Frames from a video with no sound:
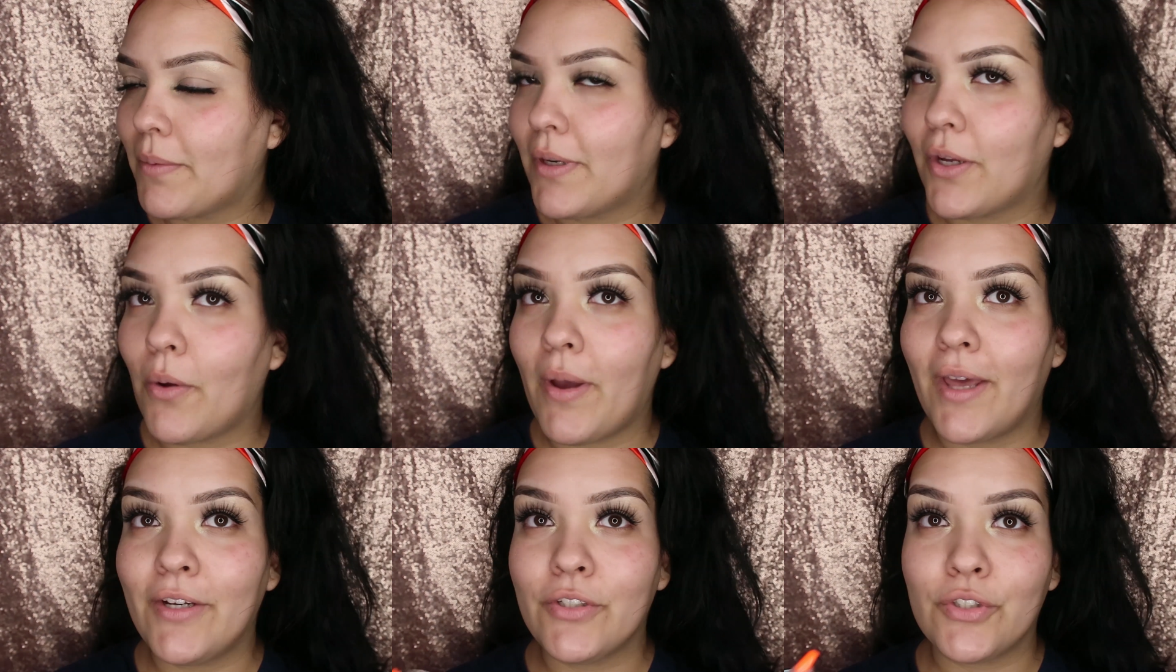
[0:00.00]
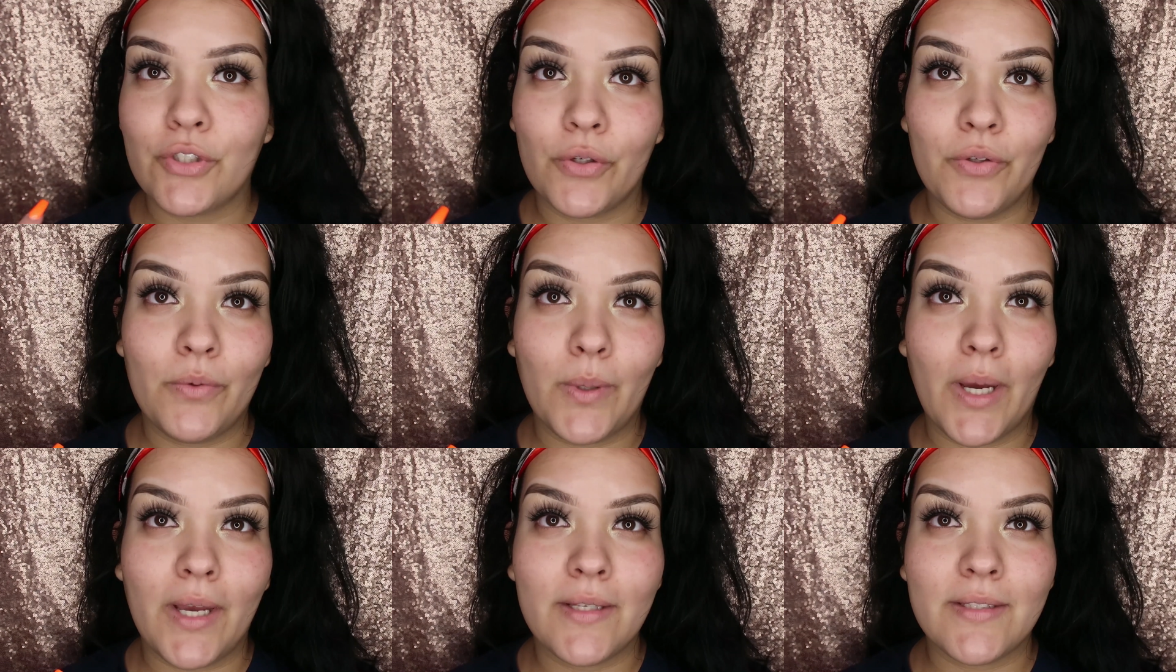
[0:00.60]
So I'm going to go ahead and show
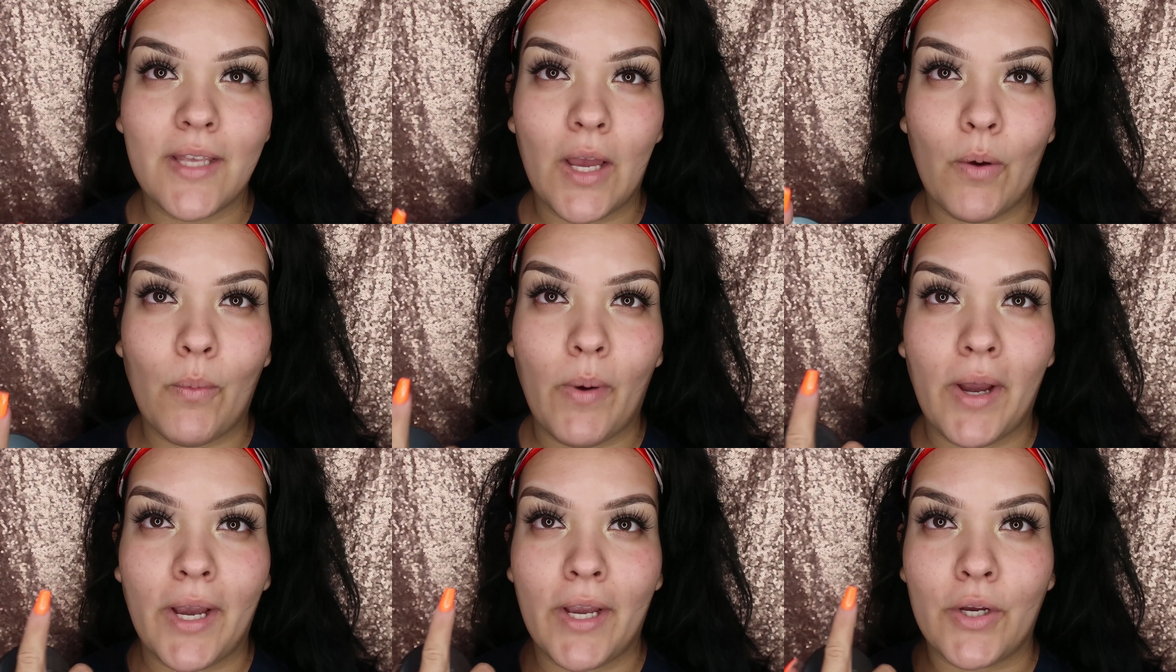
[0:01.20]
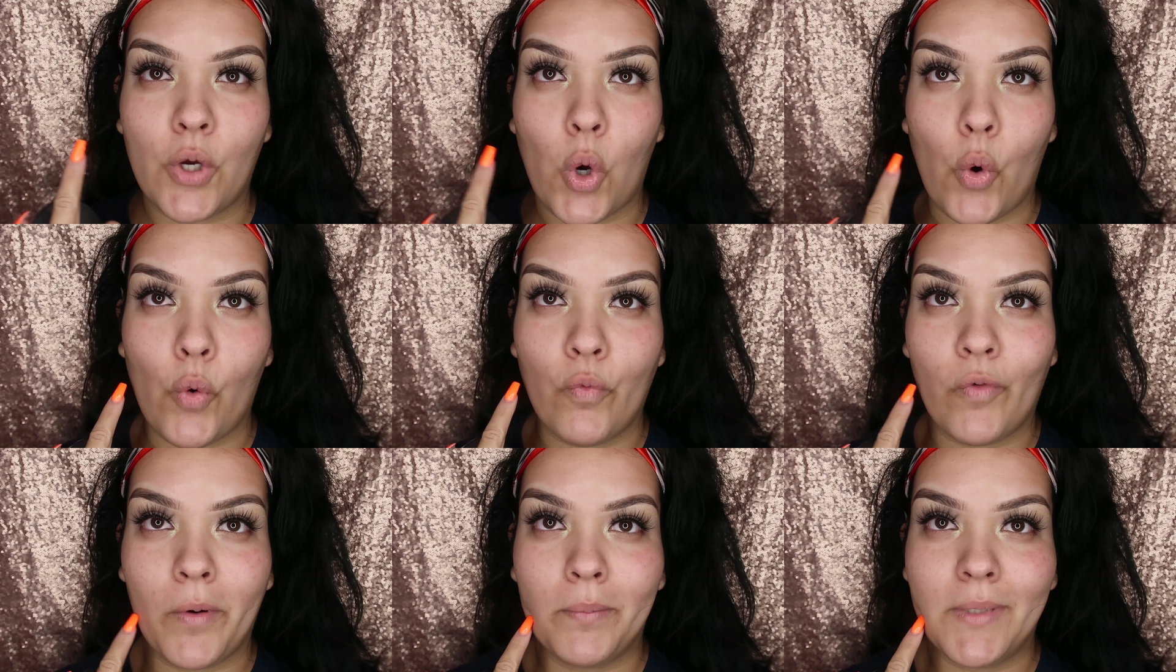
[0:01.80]
you guys how I
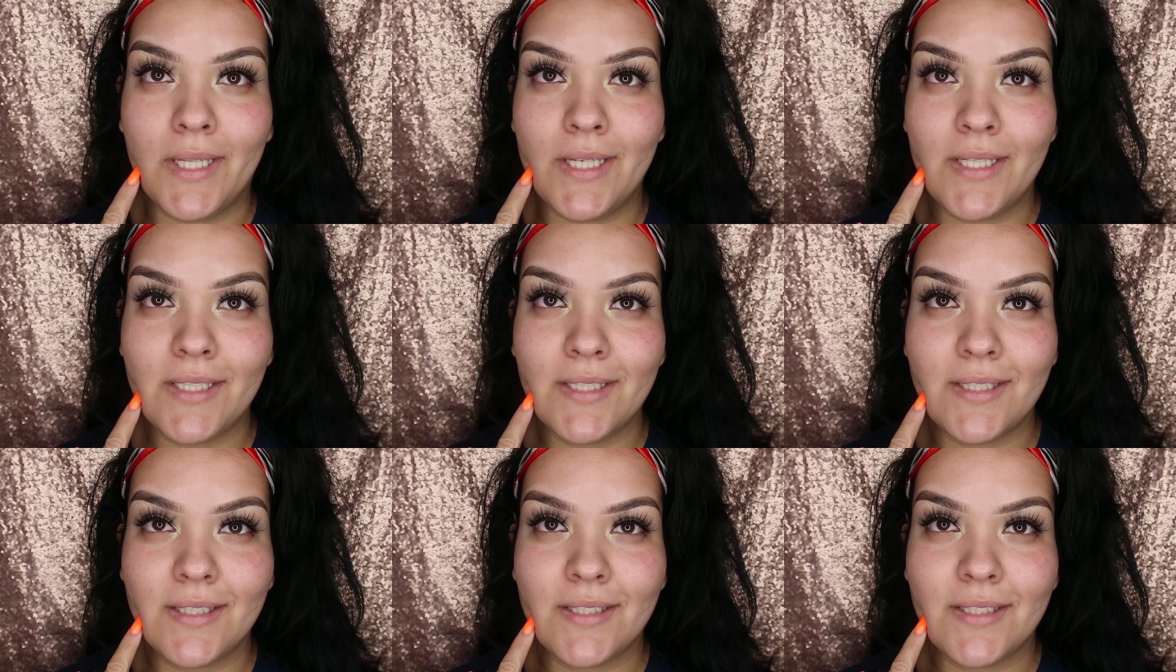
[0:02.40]
go from this